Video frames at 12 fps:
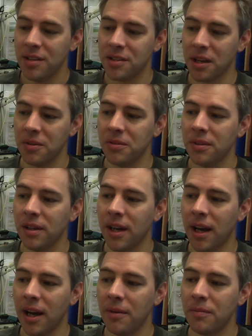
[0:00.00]
So
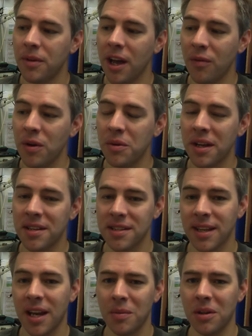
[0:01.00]
if we were then to
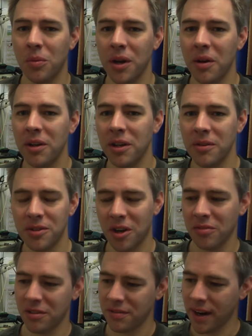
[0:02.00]
say, well, we only use
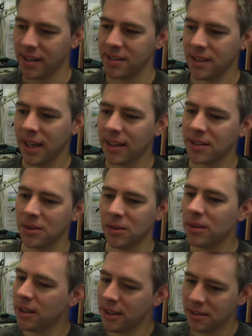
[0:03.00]
After Effects 6
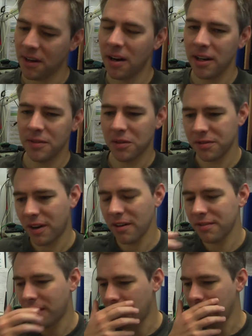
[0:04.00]
or 5 or
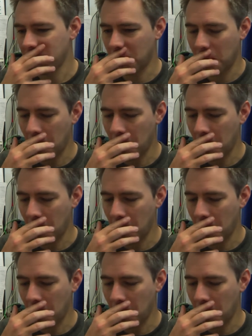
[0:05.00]
5.5